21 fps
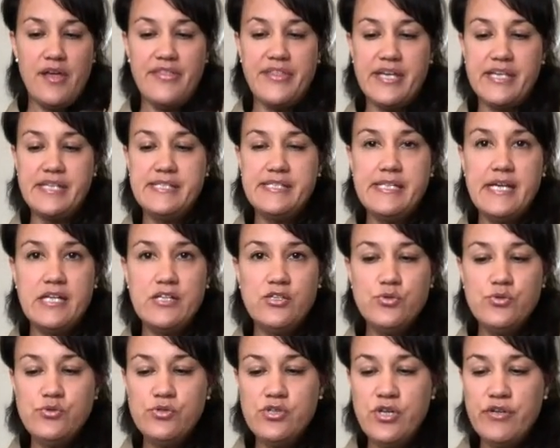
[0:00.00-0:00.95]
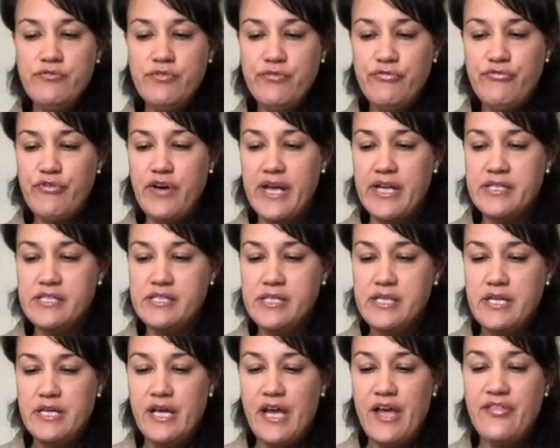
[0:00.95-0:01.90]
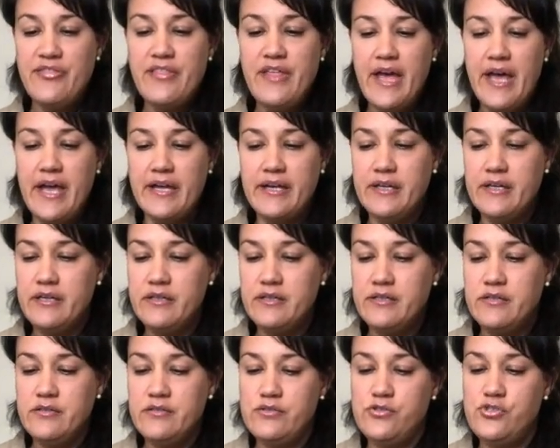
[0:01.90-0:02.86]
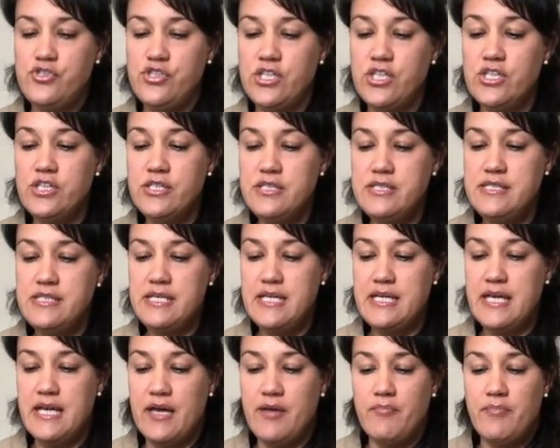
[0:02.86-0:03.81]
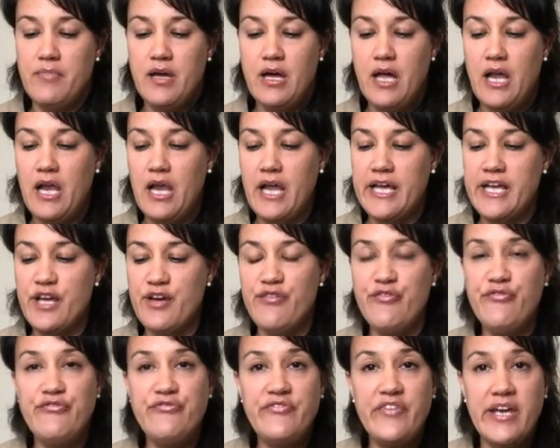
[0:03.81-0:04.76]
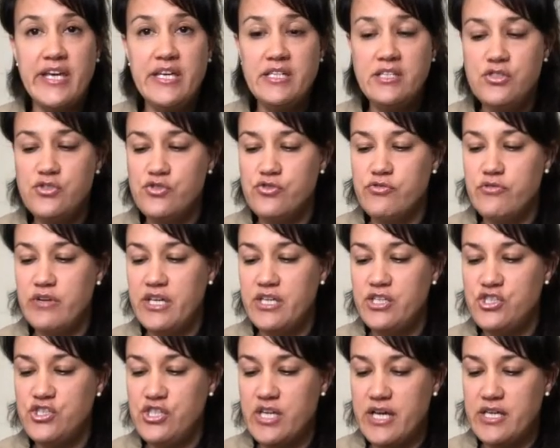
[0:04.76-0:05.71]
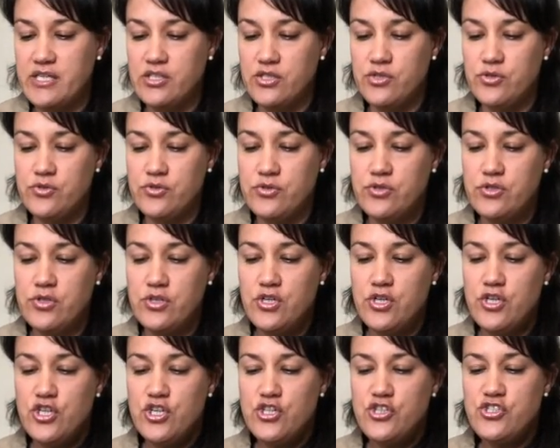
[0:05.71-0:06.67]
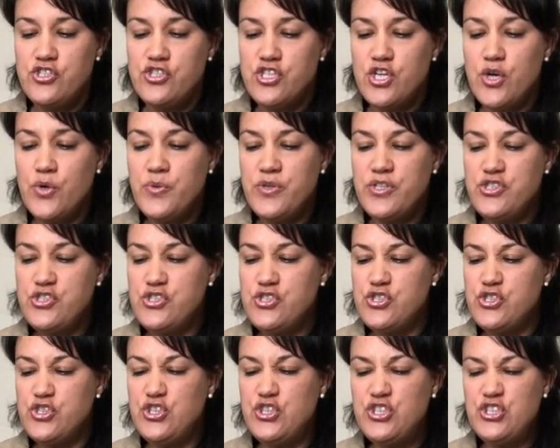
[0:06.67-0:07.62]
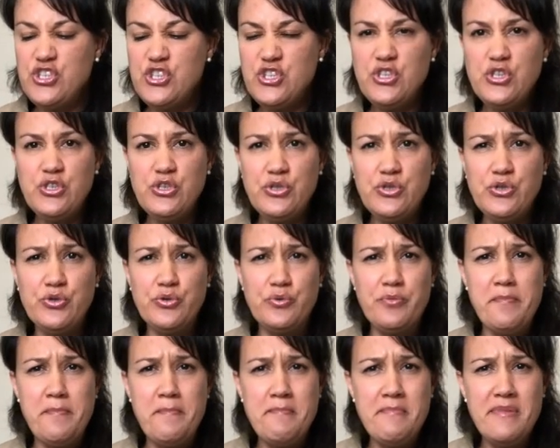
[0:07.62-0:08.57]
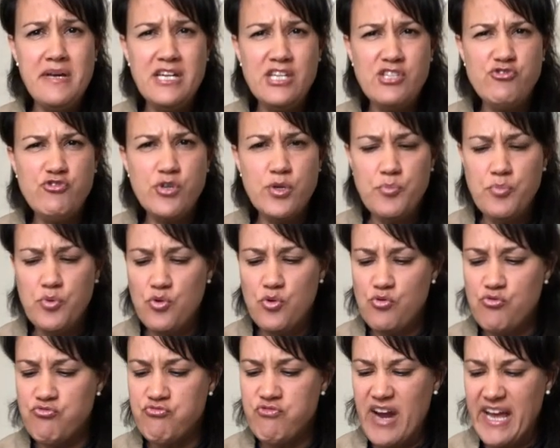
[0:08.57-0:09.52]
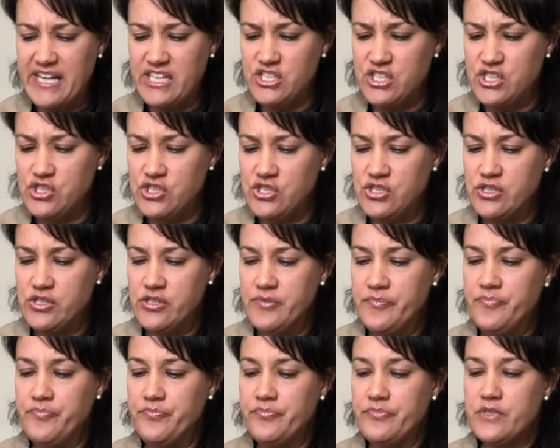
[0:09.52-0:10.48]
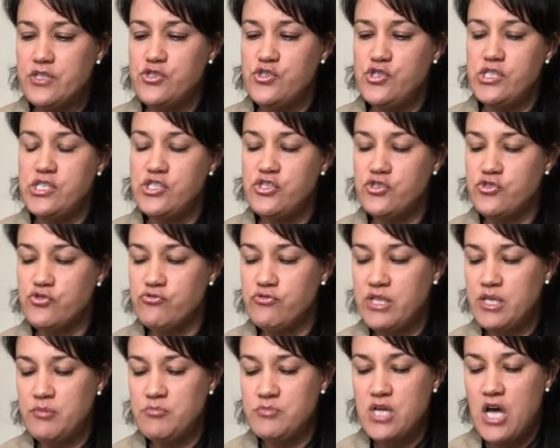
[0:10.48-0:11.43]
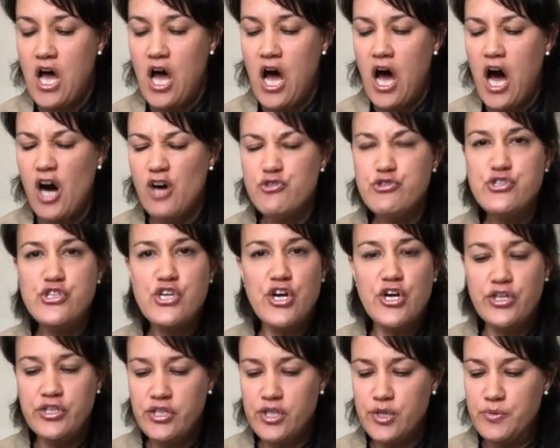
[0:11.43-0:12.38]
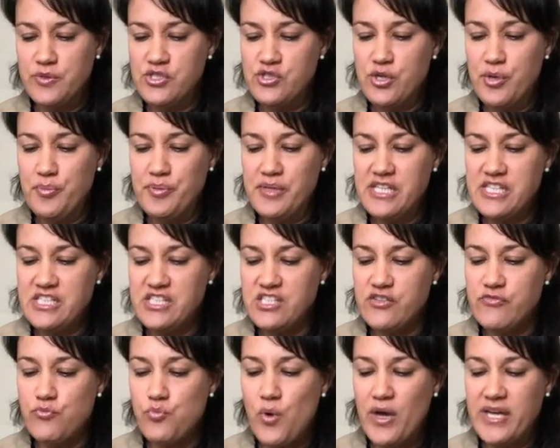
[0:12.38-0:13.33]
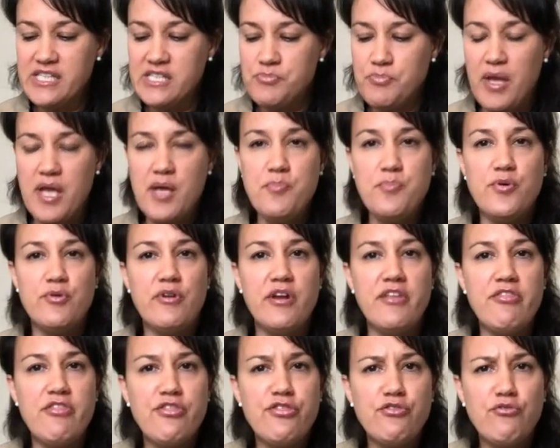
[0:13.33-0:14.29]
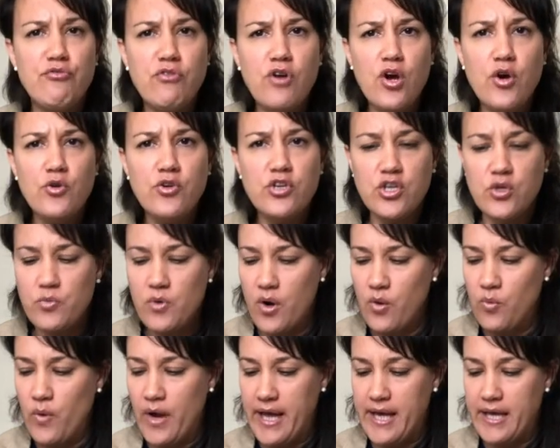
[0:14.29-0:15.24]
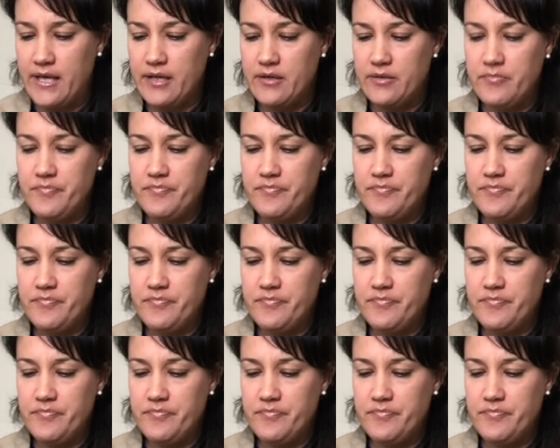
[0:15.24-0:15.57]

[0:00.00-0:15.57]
They settled over Fred, and then she could see him like a faint grey shadow. So it's you, miserable wretch! she screamed. I'll turn you into a piece of waste paper and throw you away.